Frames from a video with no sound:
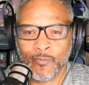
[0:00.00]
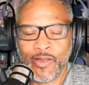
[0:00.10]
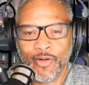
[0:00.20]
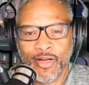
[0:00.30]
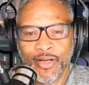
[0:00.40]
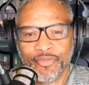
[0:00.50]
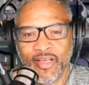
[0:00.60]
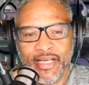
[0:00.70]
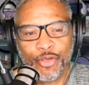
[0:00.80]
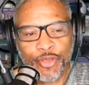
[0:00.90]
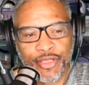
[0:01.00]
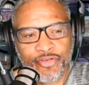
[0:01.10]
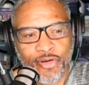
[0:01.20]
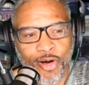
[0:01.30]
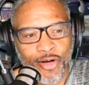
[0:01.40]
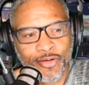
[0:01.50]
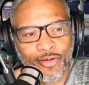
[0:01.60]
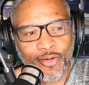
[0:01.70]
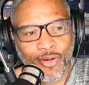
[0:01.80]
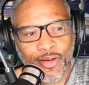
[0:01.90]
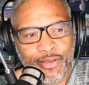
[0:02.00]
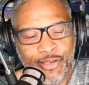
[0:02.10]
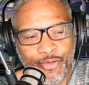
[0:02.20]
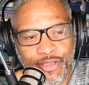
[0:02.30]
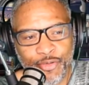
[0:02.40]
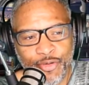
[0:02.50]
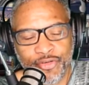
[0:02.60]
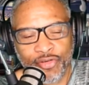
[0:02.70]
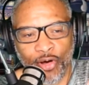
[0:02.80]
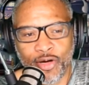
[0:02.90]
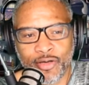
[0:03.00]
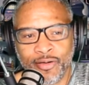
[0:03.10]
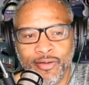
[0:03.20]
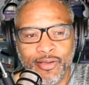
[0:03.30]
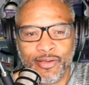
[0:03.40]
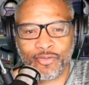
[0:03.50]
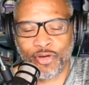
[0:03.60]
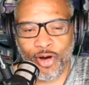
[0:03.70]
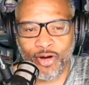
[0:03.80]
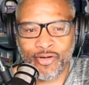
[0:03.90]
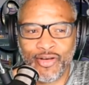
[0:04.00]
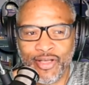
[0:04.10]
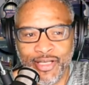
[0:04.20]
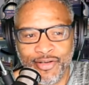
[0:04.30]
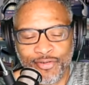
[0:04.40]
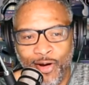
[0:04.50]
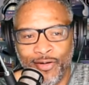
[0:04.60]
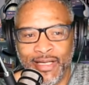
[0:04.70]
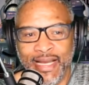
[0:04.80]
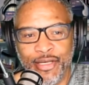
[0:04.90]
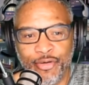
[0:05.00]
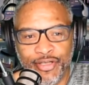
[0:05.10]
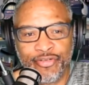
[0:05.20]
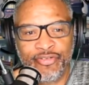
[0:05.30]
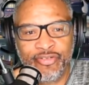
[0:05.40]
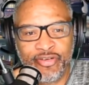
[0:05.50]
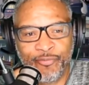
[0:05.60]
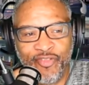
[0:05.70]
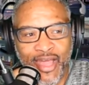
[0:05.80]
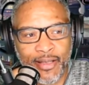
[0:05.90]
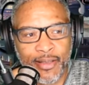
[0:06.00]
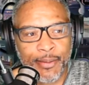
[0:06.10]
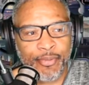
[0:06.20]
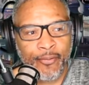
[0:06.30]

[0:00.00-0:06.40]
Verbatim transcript: You know what I'm saying? You could talk. You you could talk, talk and talk, and you could develop.